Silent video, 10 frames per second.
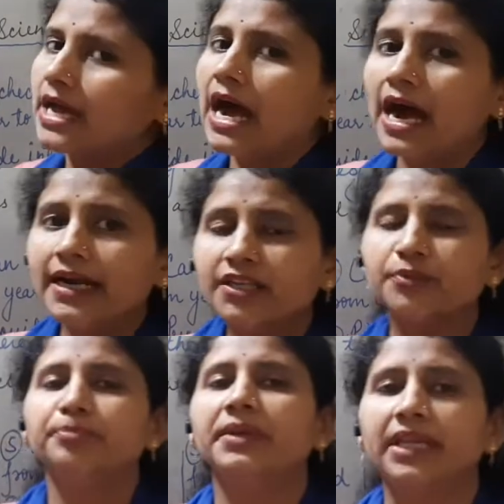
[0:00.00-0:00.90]
Art
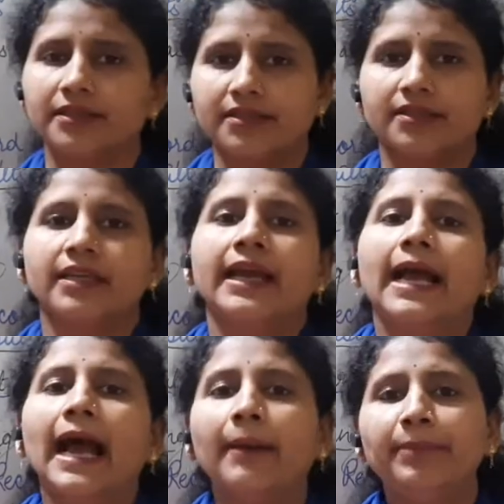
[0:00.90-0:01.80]
means
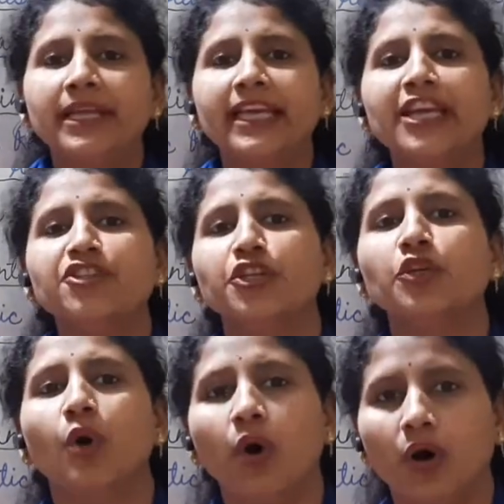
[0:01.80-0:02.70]

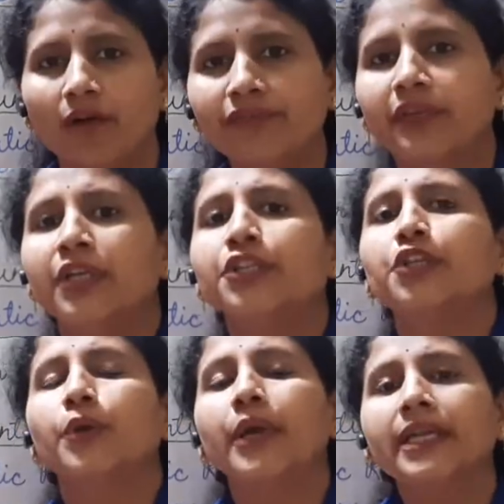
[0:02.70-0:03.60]
application of
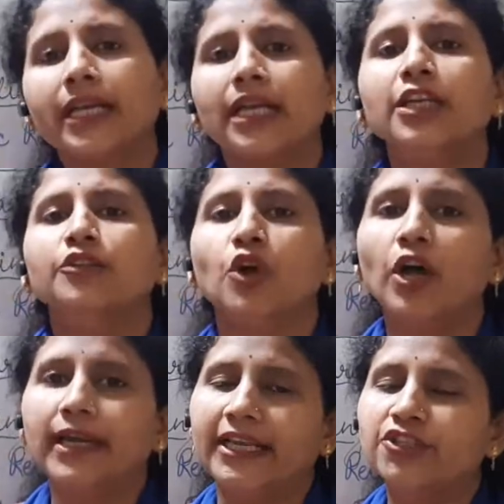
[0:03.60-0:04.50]
theoretical
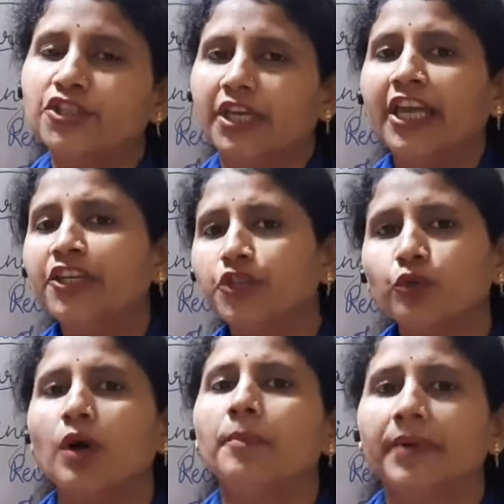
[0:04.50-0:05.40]
knowledge
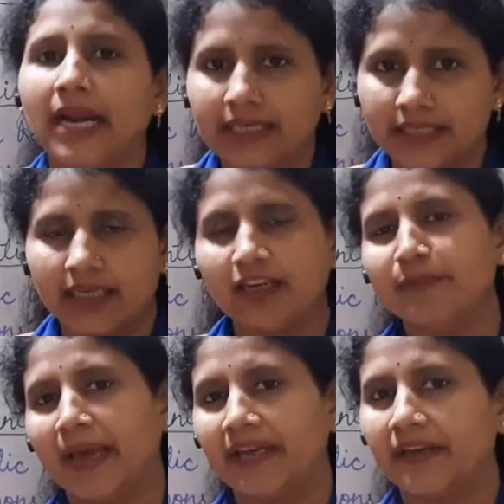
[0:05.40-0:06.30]
into a practical
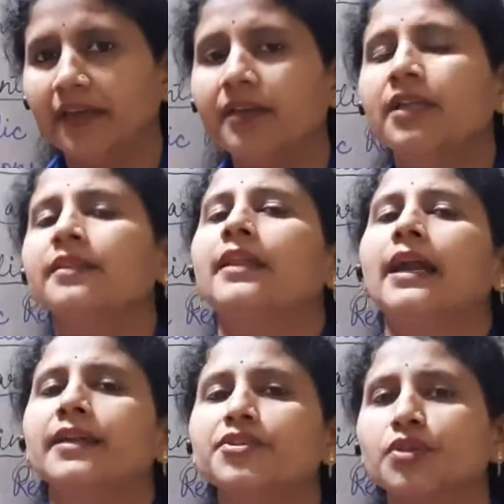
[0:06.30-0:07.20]
manner,
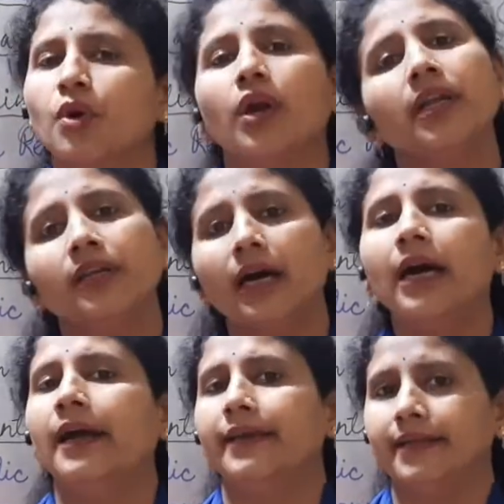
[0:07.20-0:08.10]
that is called
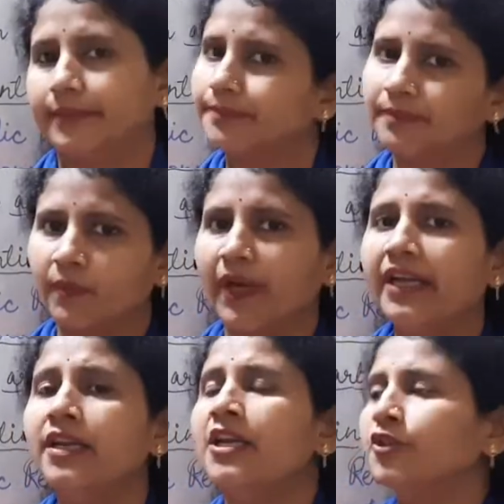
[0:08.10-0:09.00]
art,
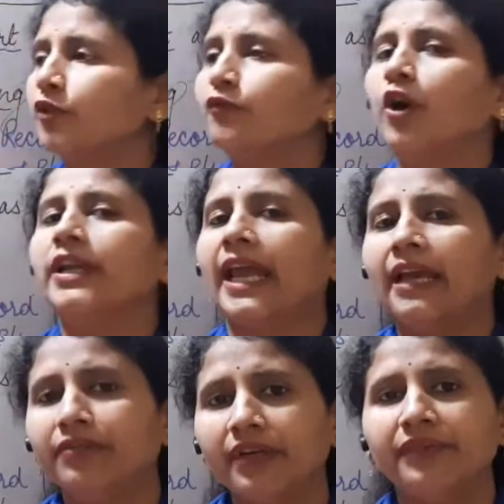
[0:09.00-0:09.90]
right? So
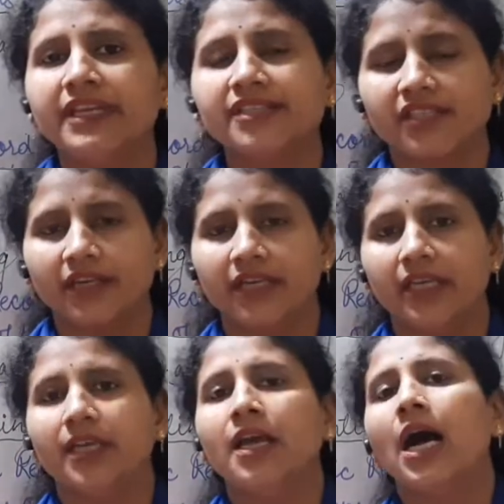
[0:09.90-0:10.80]
whatever we
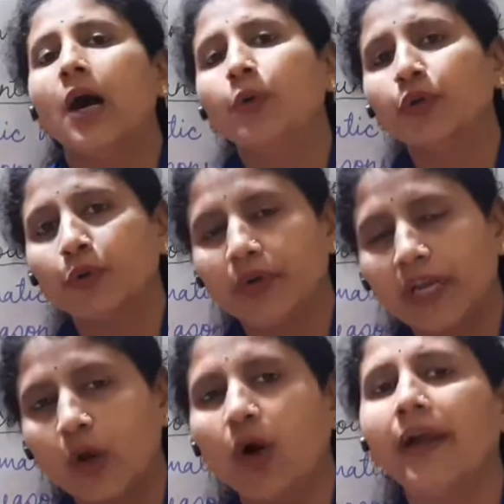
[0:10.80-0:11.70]
study, how to
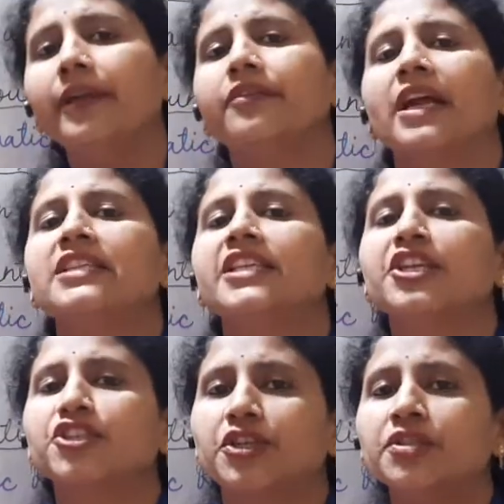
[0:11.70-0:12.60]
record
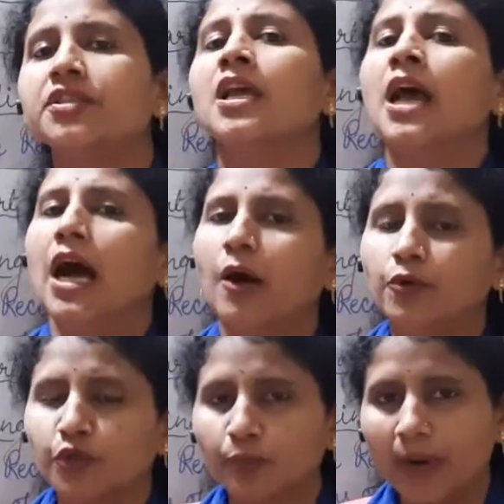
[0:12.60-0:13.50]
transactions, how
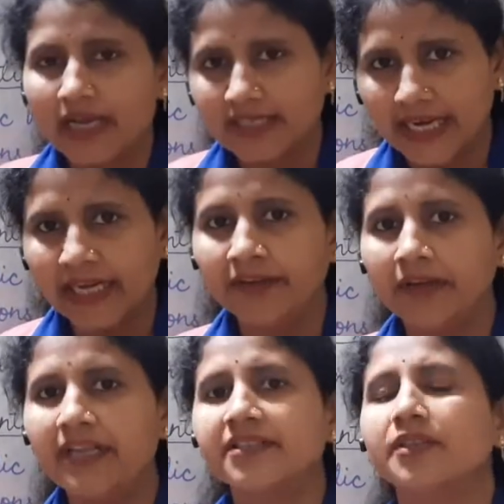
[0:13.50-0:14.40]
to pass
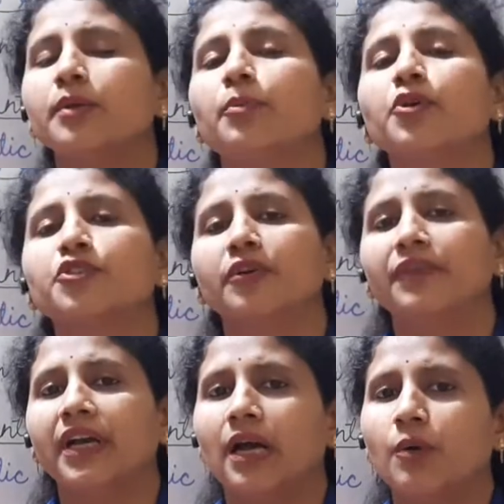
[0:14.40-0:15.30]
entries in the books of
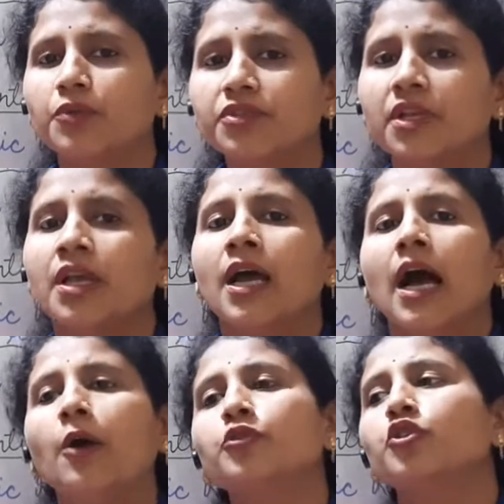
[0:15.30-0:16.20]
accounts,
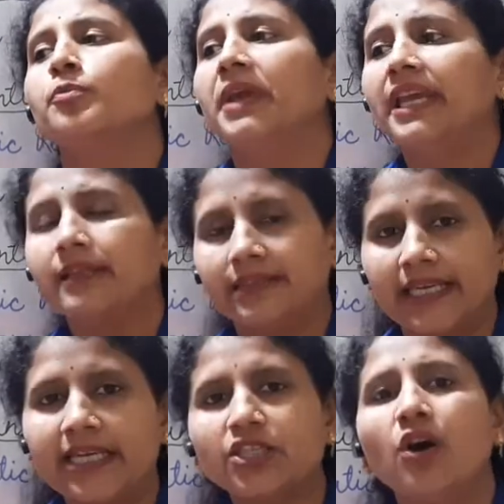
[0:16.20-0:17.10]
how to make
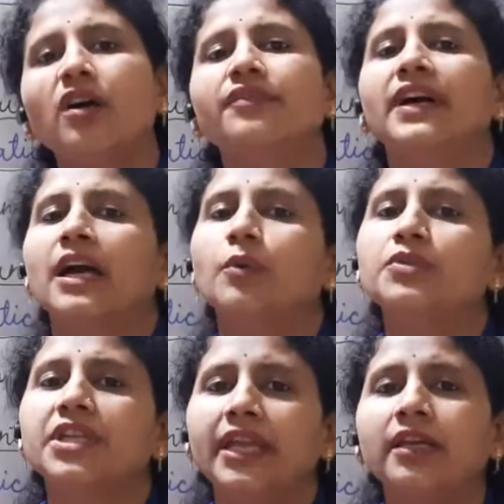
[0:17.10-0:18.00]
data of
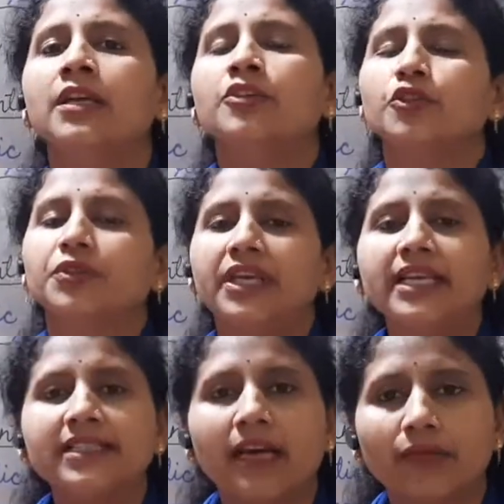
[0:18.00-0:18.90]
accounting, so
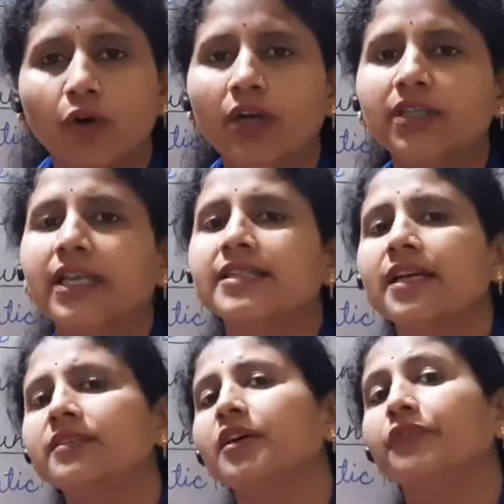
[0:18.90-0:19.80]
these are what? These
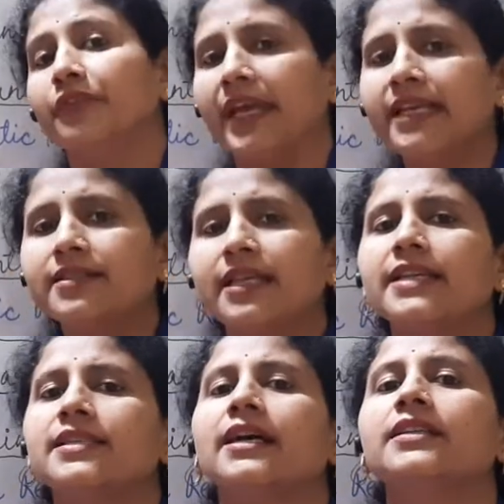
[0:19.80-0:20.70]
are the ways,
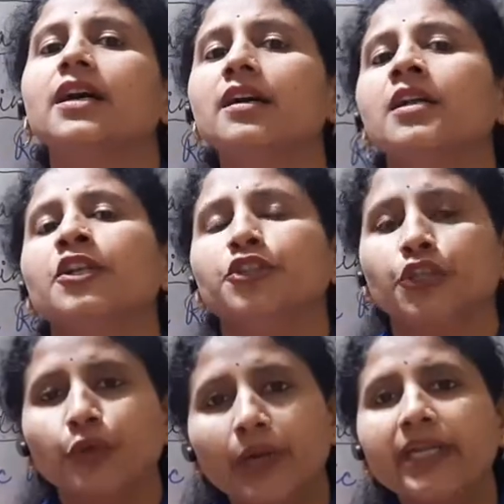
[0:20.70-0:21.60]
these are the
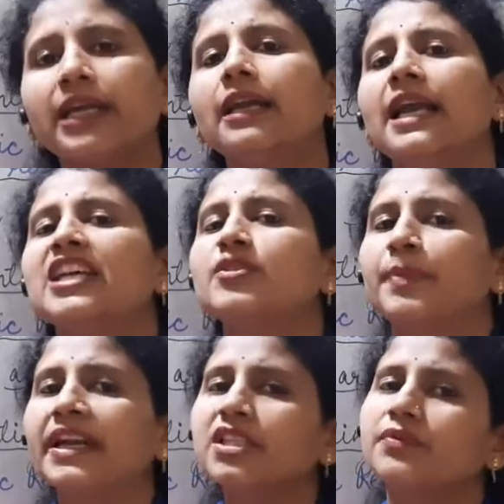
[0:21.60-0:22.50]
theoretical
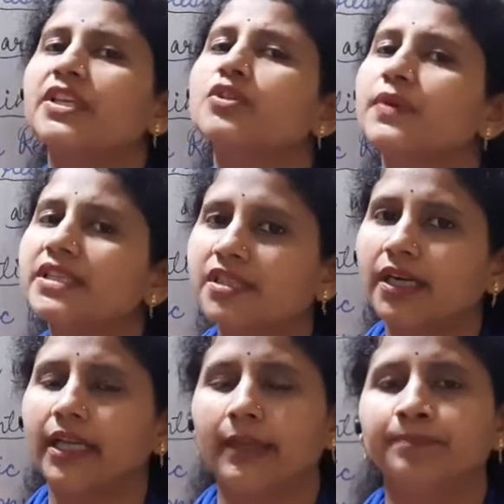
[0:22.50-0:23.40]
aspects which we
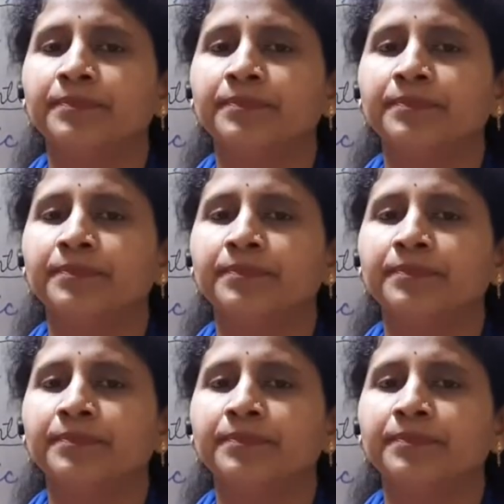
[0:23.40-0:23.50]
study.